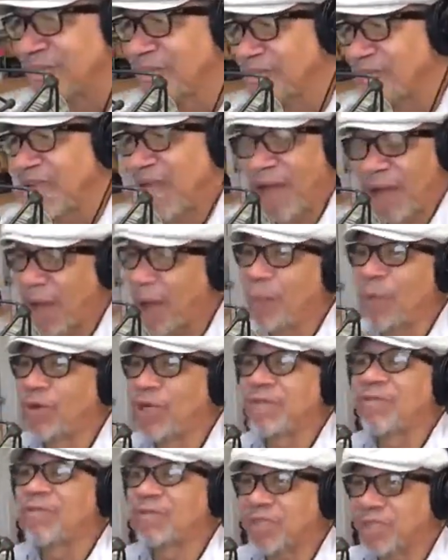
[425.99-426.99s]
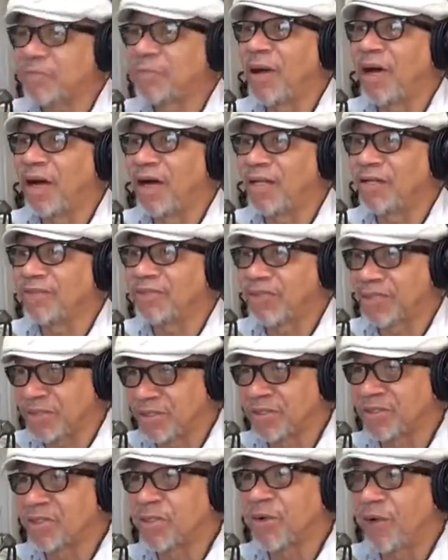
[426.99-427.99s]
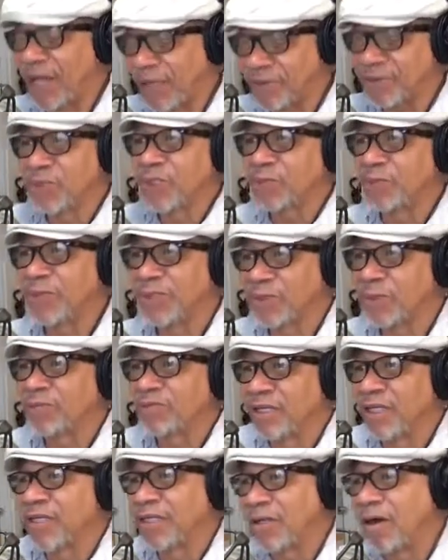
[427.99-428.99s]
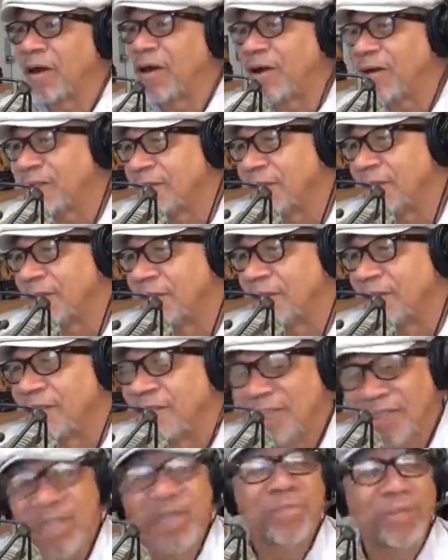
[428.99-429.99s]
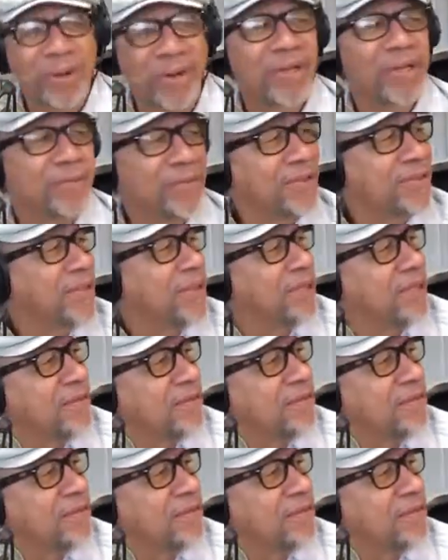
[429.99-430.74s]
I won't even respond just to show how stupid you really are. You burn up your tickets.